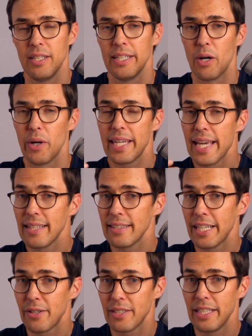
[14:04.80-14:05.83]
Now, I can't
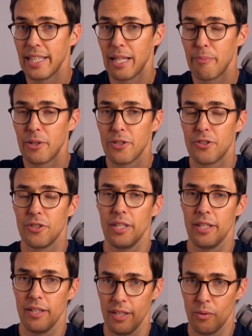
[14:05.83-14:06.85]
guarantee that because
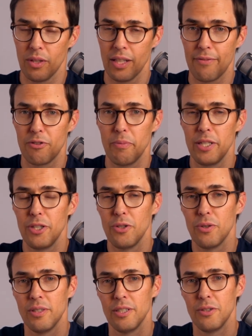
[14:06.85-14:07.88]
it will have to be
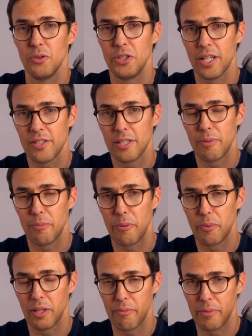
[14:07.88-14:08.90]
you who does it, but
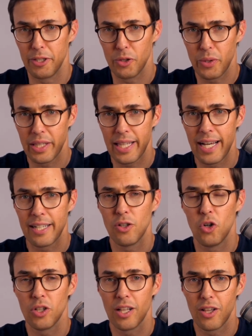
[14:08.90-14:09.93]
people have been doing that
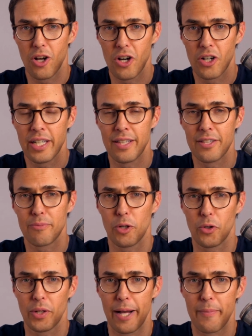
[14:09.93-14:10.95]
all along in this
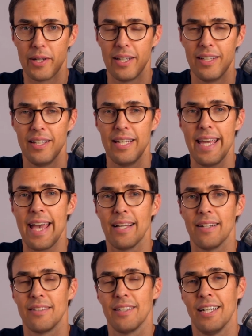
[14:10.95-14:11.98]
program.
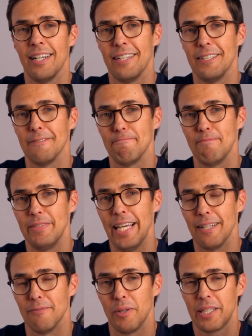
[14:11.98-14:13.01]
And
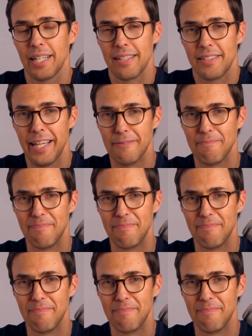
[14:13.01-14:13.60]
what can I say?